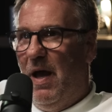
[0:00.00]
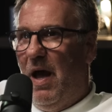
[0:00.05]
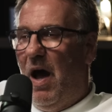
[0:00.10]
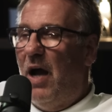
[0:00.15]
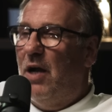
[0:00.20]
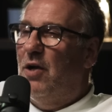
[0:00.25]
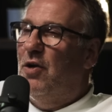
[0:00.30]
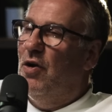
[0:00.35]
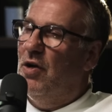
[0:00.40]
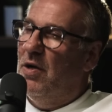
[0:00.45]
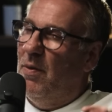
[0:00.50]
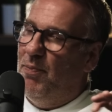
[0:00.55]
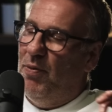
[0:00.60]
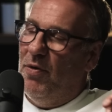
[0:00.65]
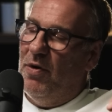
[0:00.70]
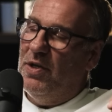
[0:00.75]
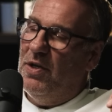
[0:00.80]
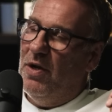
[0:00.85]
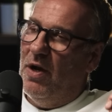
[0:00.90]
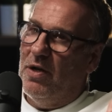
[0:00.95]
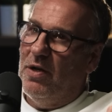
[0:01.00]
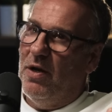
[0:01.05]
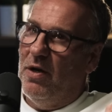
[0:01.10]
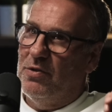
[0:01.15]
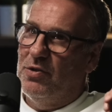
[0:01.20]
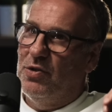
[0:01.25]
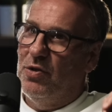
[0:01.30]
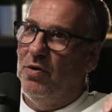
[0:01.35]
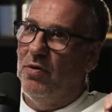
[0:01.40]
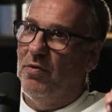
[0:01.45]
Yeah. I could have put
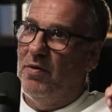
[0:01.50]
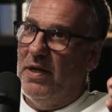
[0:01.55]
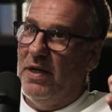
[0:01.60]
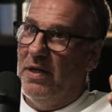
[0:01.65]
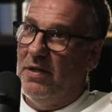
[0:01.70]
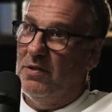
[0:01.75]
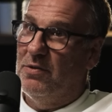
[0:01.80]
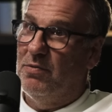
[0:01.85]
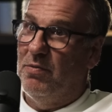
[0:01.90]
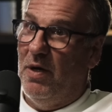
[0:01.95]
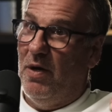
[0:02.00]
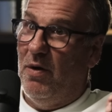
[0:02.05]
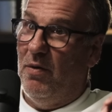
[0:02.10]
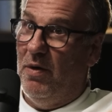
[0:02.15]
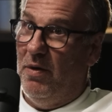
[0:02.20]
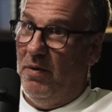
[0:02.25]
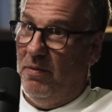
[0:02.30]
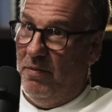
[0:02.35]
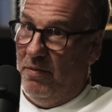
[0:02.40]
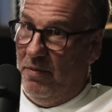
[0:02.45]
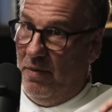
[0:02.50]
Yaya Toure in as well